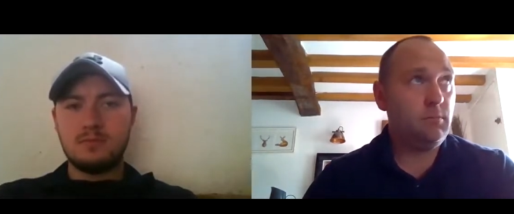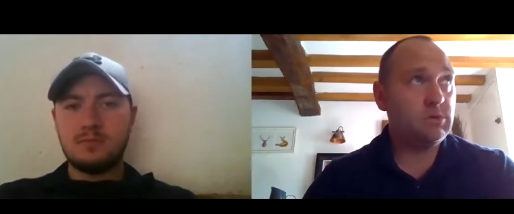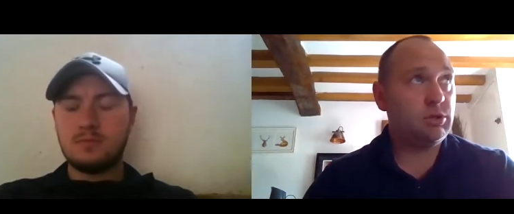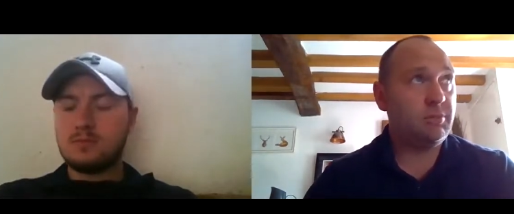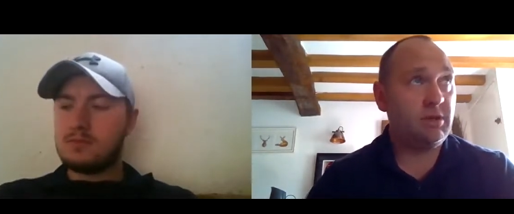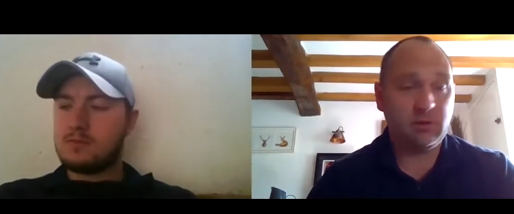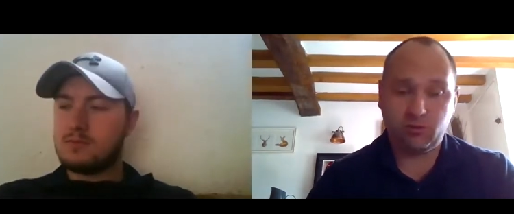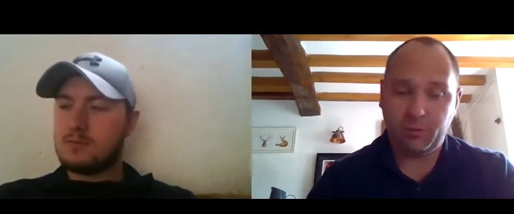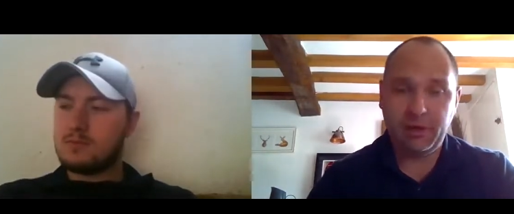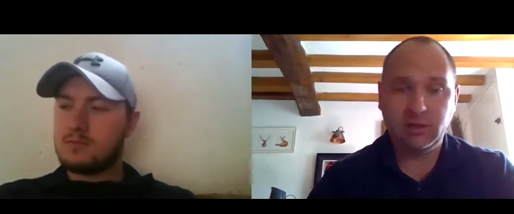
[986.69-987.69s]
Speaker 1: something
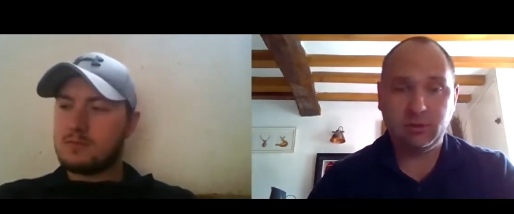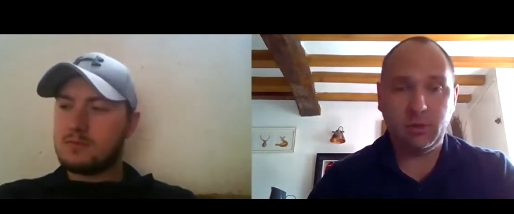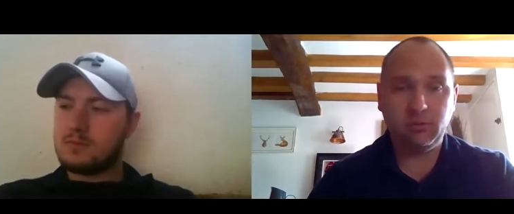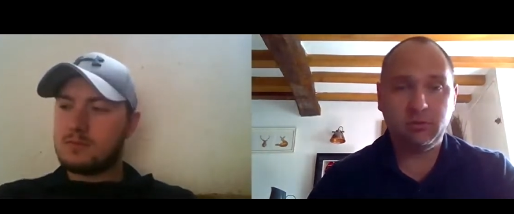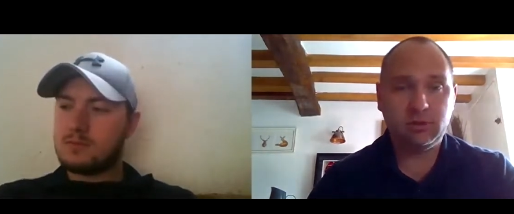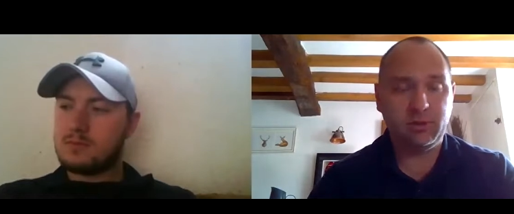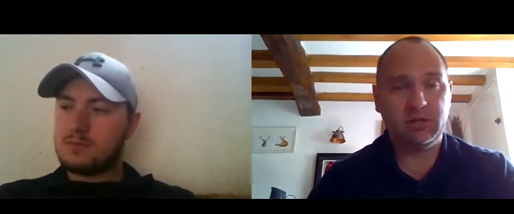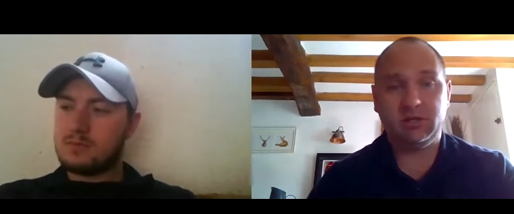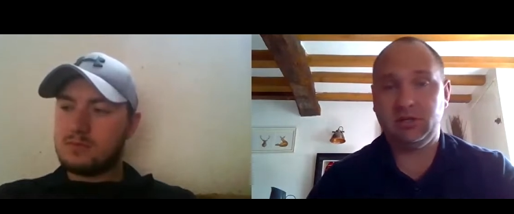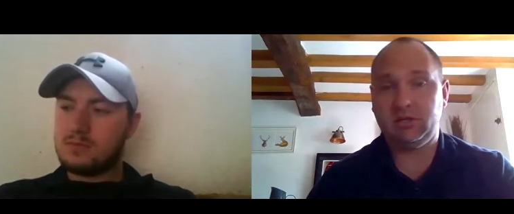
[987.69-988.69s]
that's repeatable, something
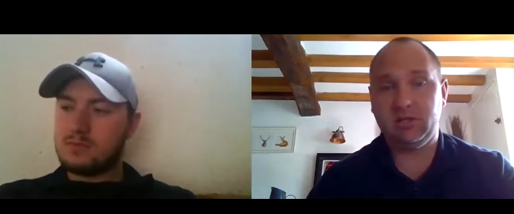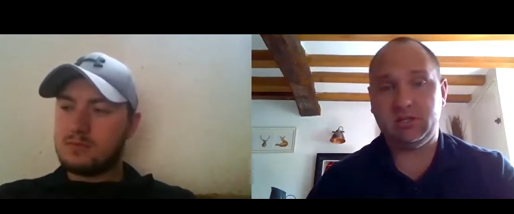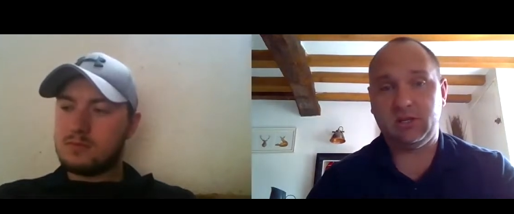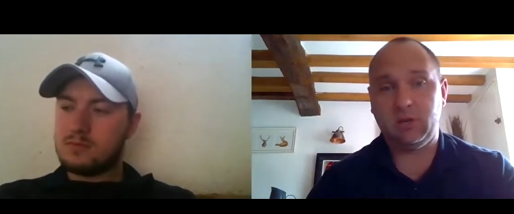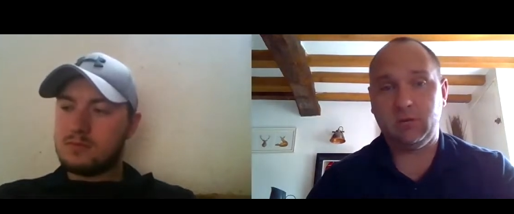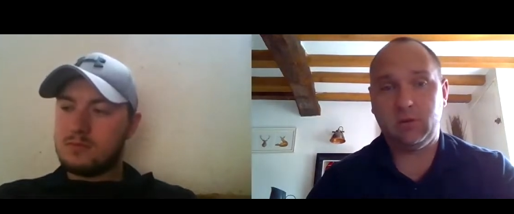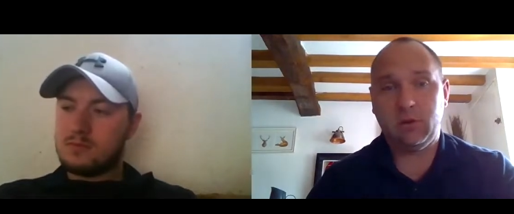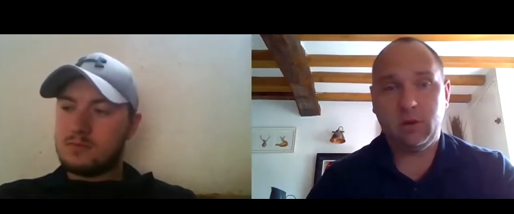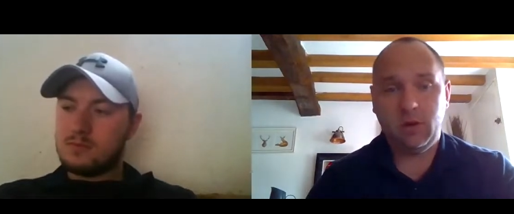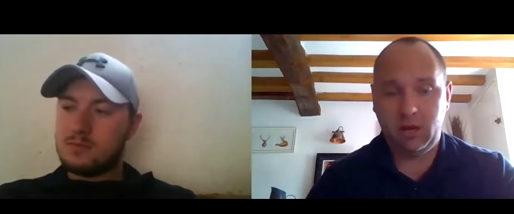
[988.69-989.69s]
that's consistent.
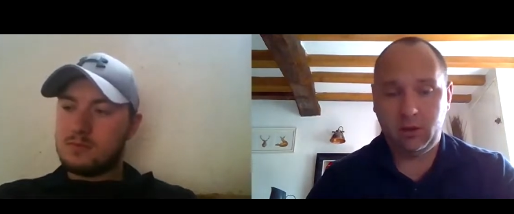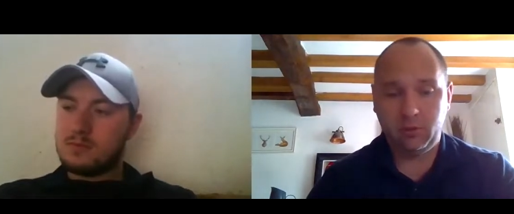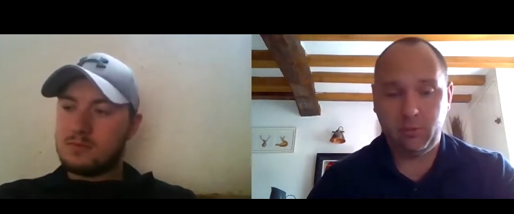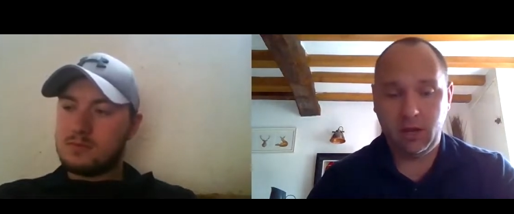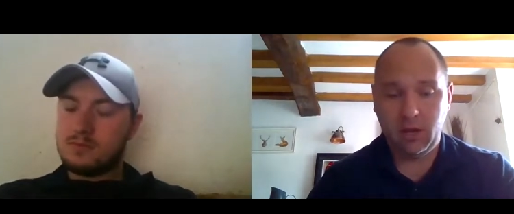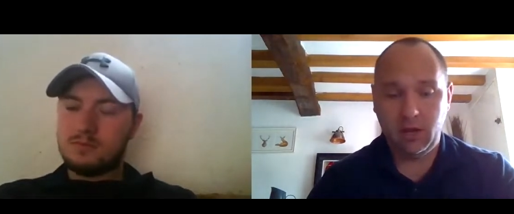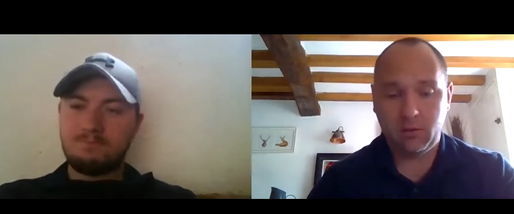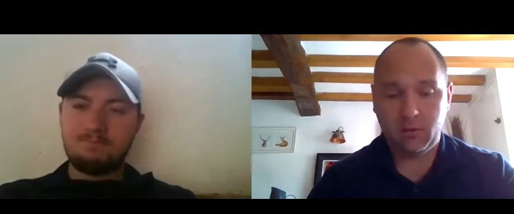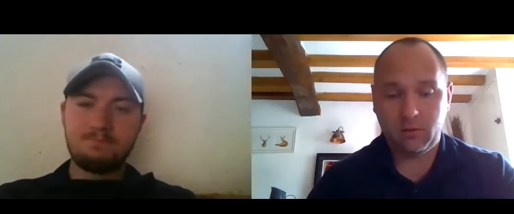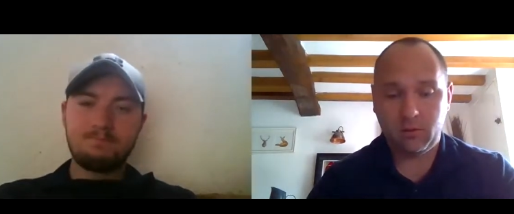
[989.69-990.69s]
It could be
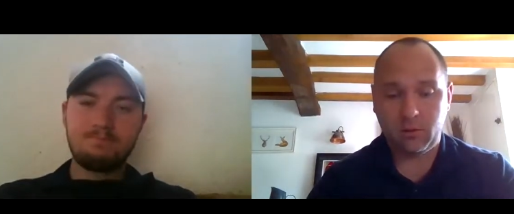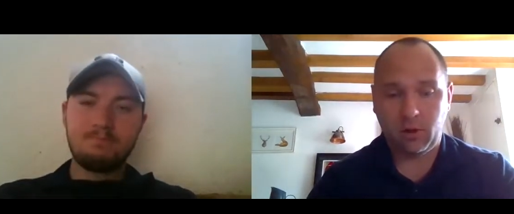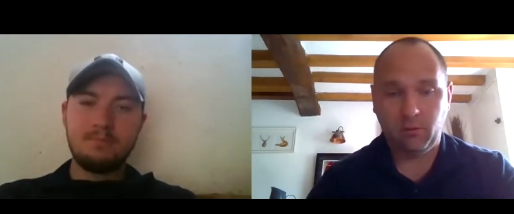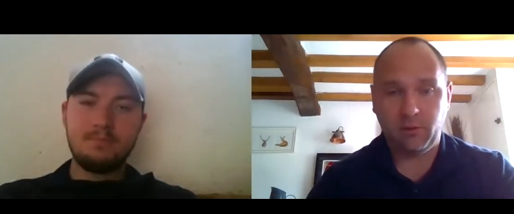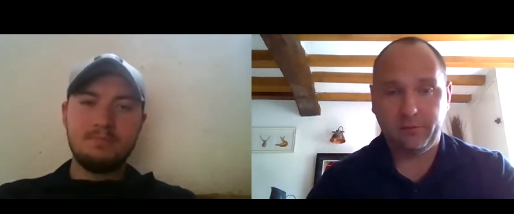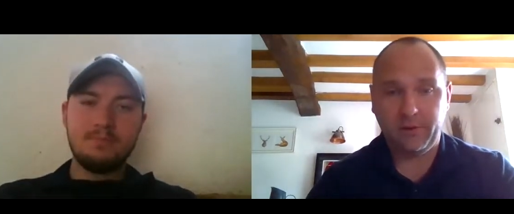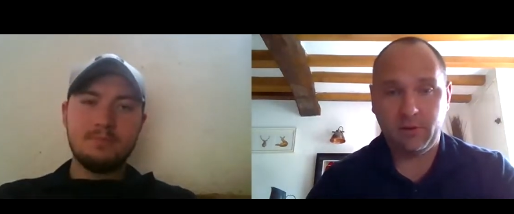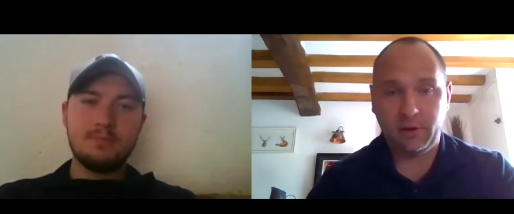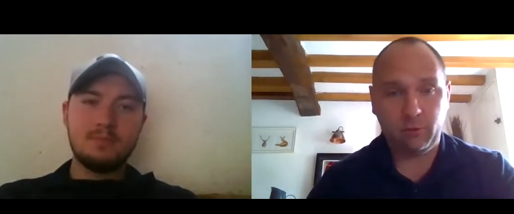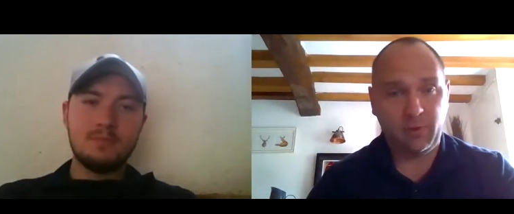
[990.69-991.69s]
on the
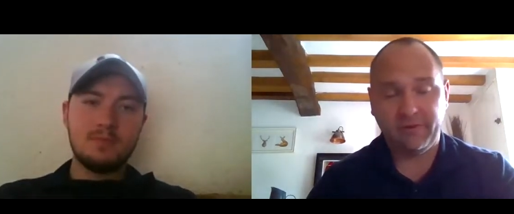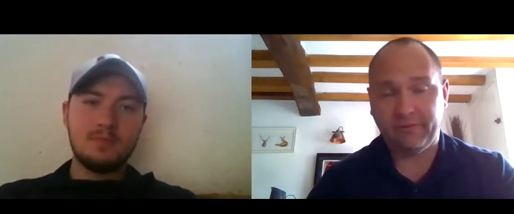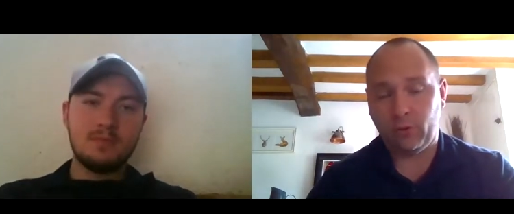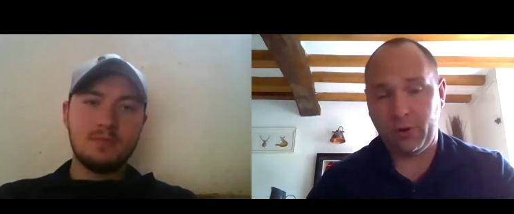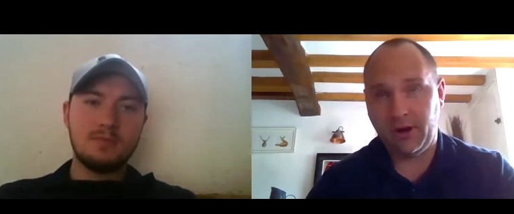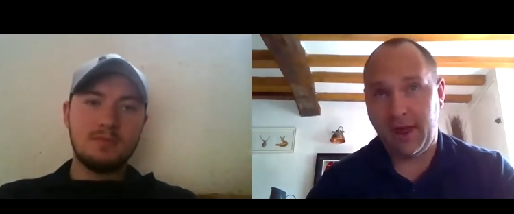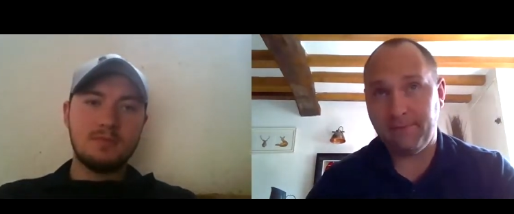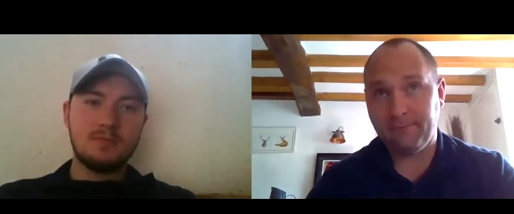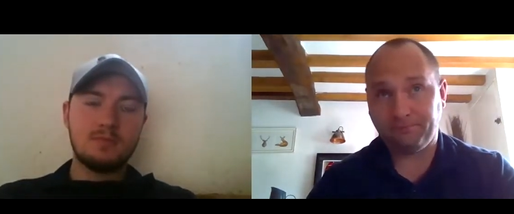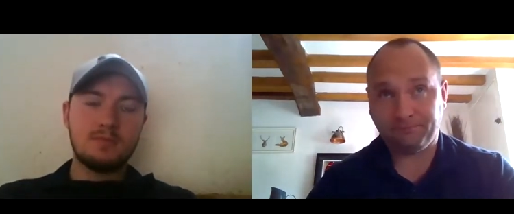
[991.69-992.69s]
field, it could be before a
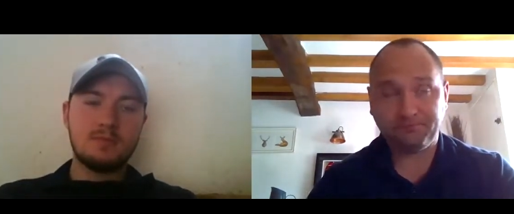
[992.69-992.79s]
game,